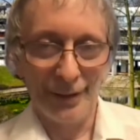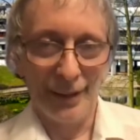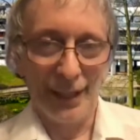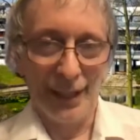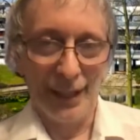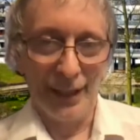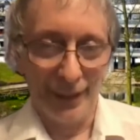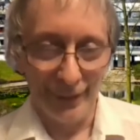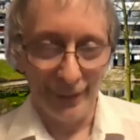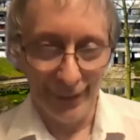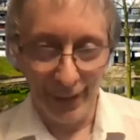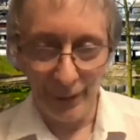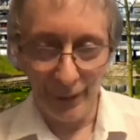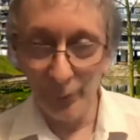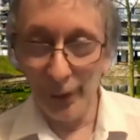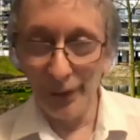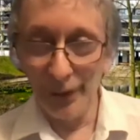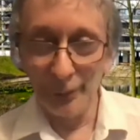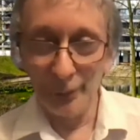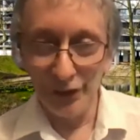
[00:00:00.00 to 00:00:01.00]
And then
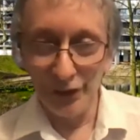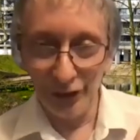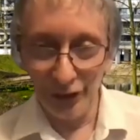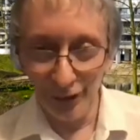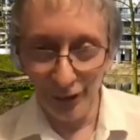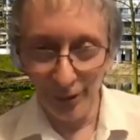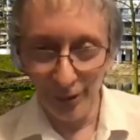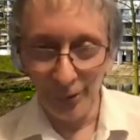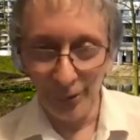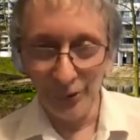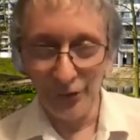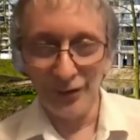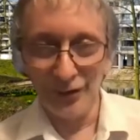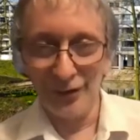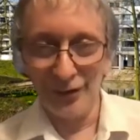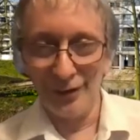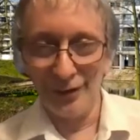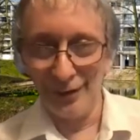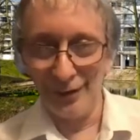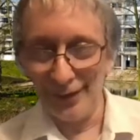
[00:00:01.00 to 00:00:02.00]
when it was
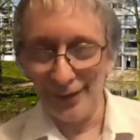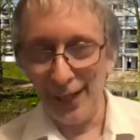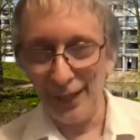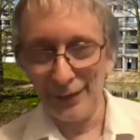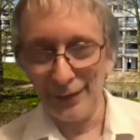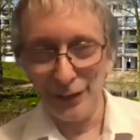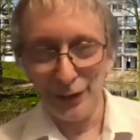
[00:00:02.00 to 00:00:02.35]
used, that